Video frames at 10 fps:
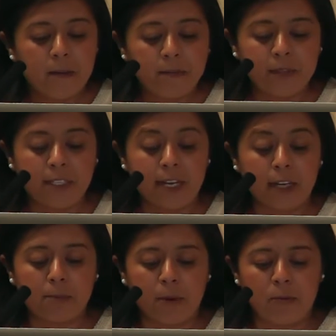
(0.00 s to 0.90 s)
This
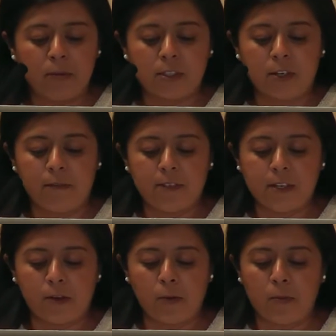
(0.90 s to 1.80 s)
expert will serve as
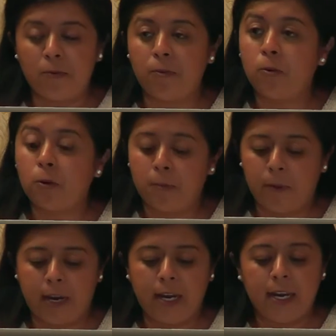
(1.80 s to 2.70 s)
a global focal point